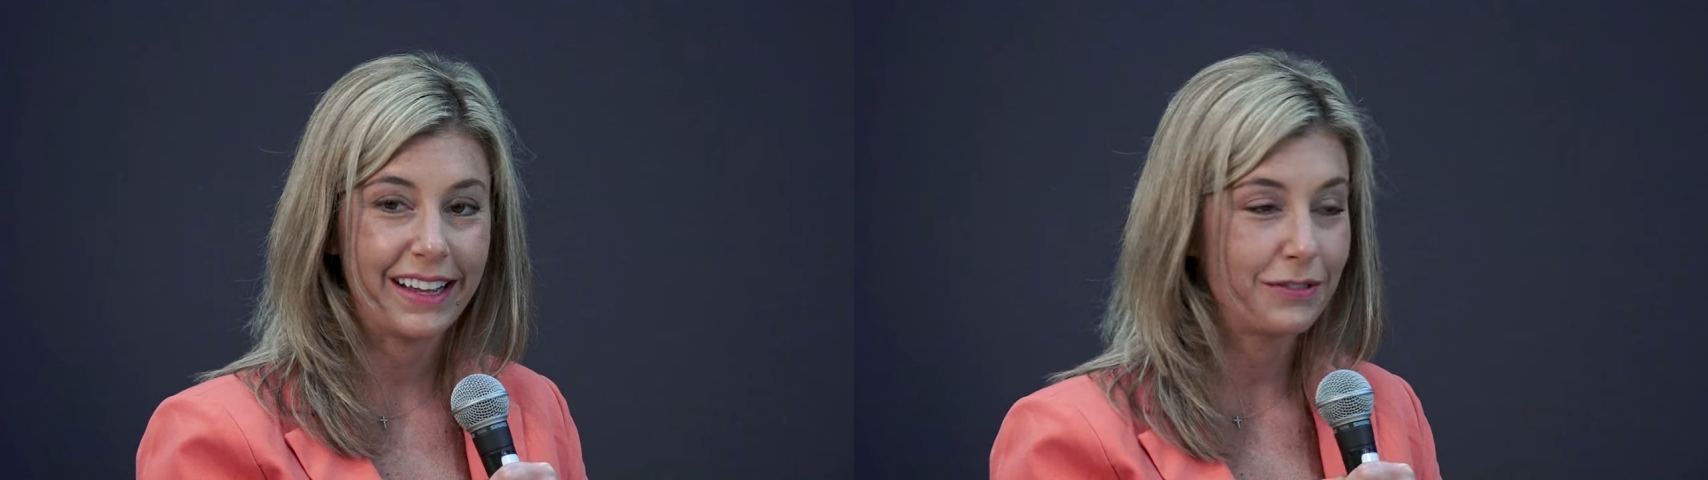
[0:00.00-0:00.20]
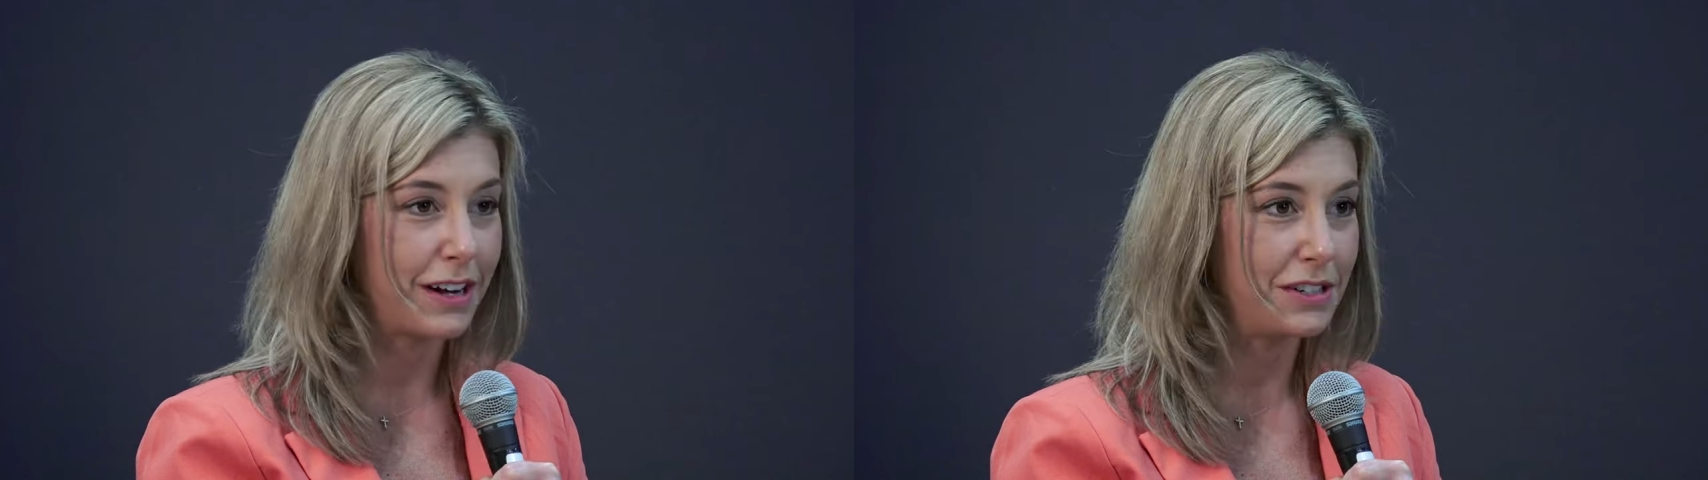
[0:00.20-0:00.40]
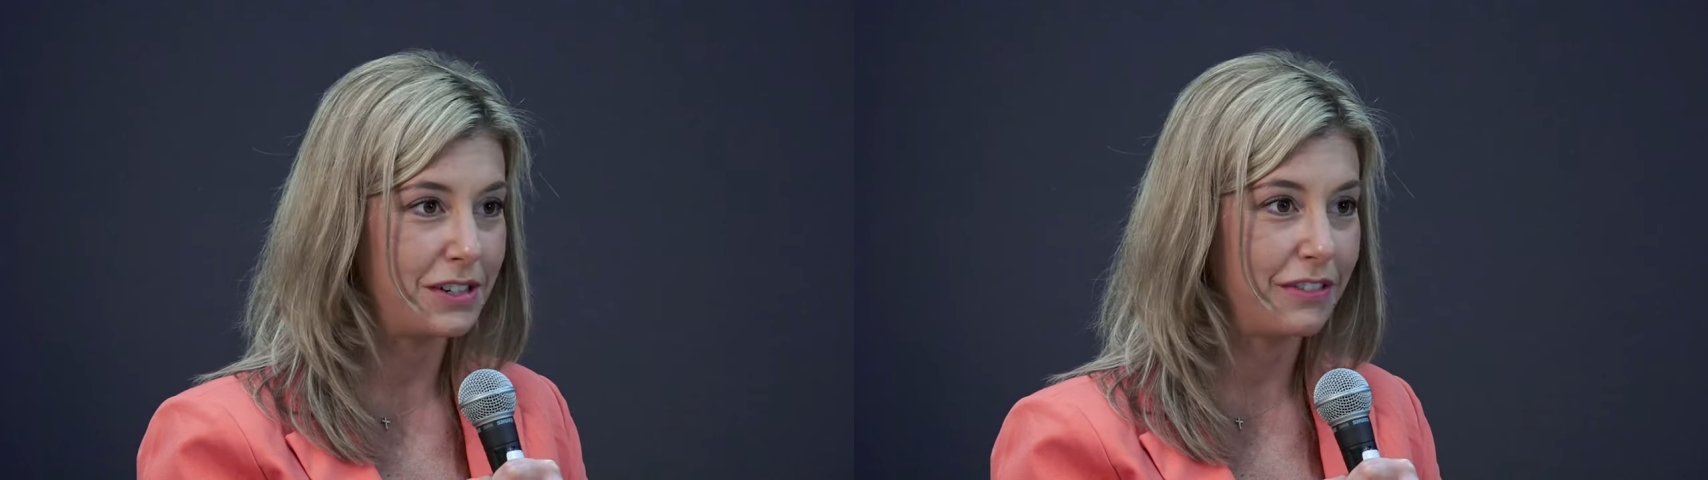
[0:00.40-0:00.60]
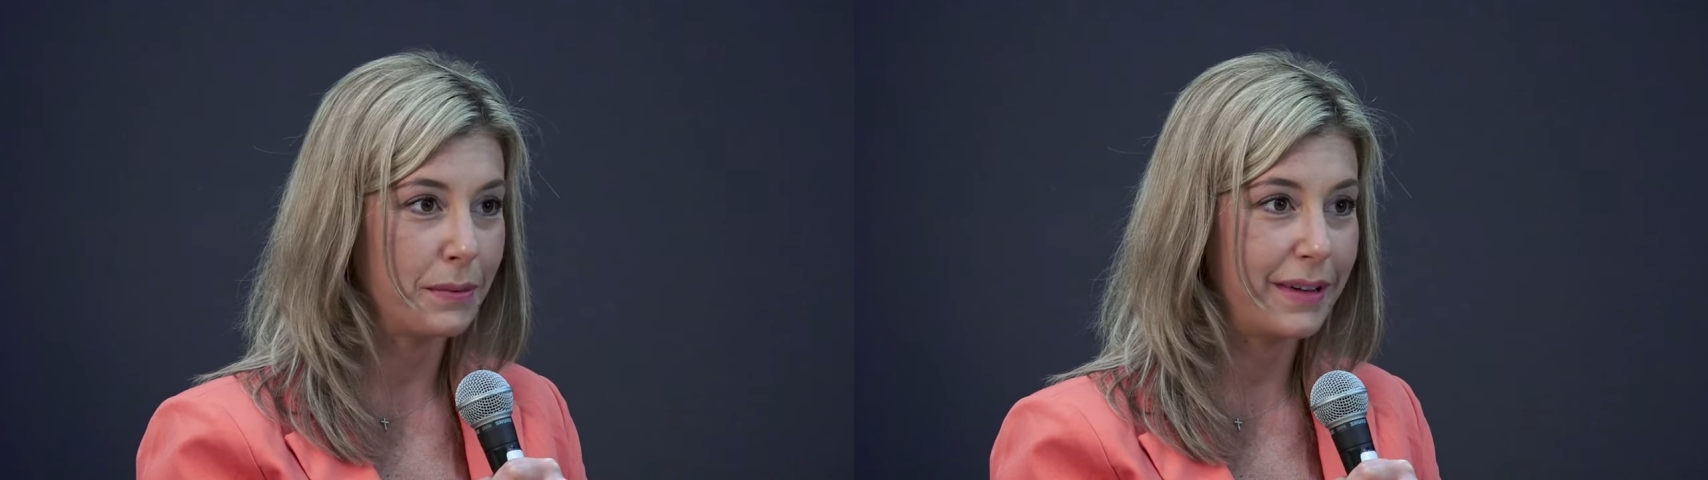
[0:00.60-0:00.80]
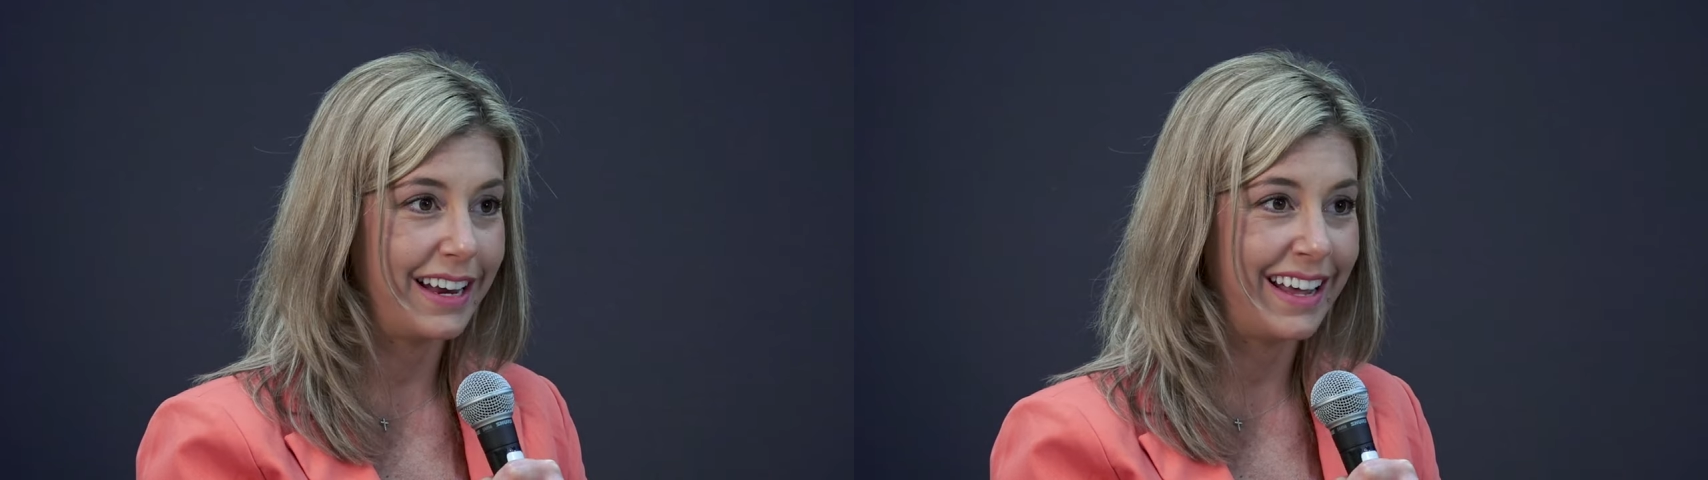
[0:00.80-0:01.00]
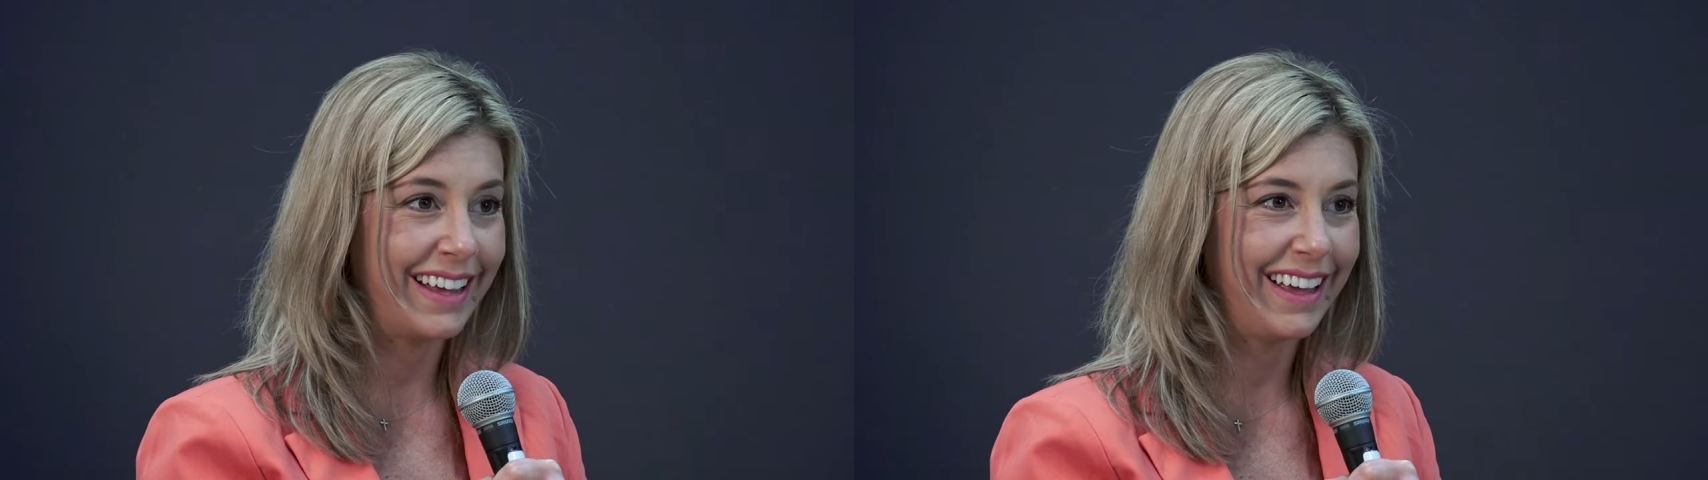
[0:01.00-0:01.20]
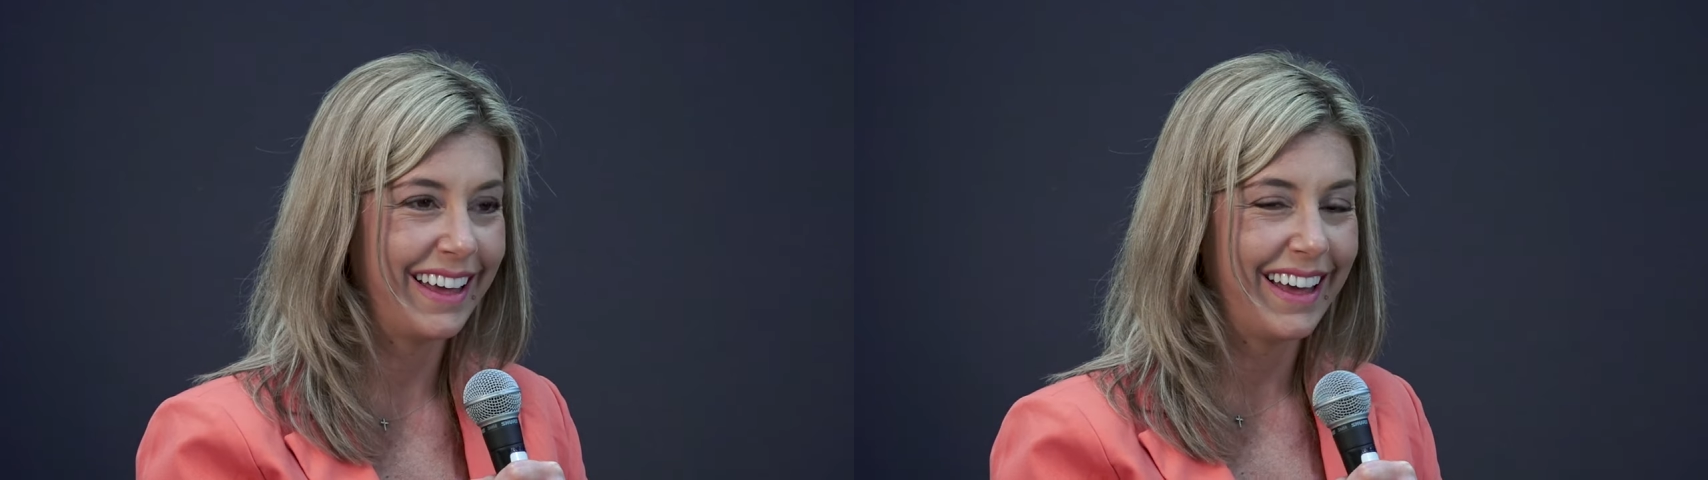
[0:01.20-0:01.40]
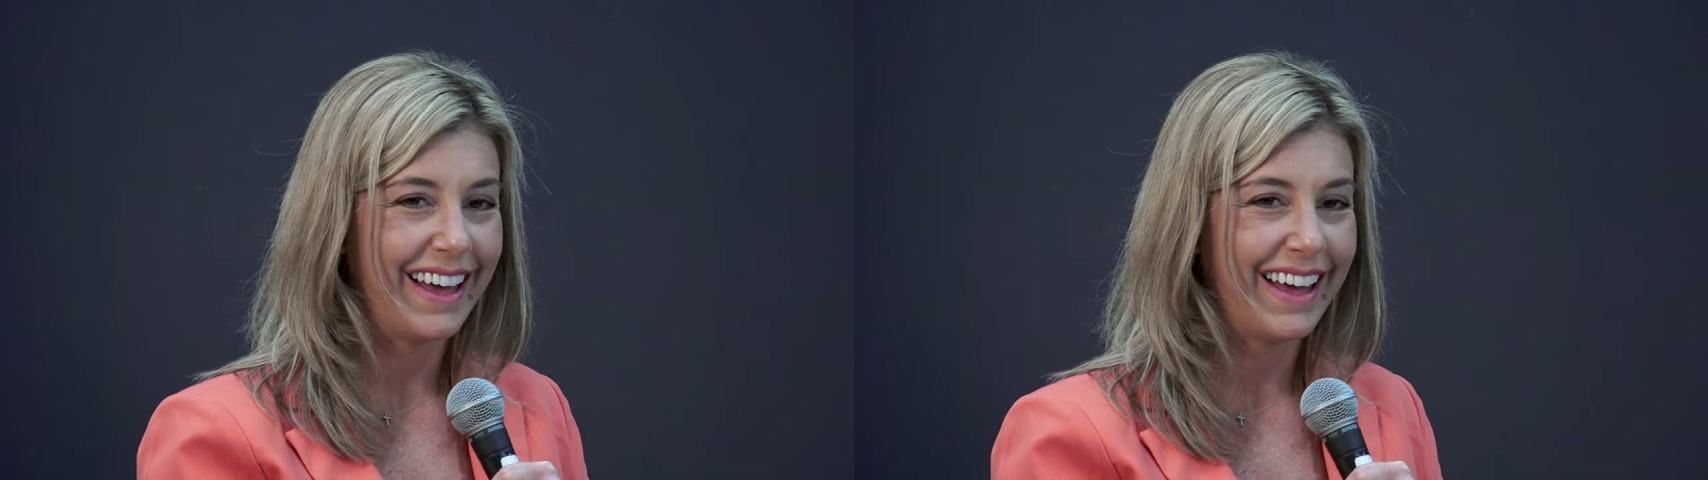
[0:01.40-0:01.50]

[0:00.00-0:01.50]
rest of your meeting.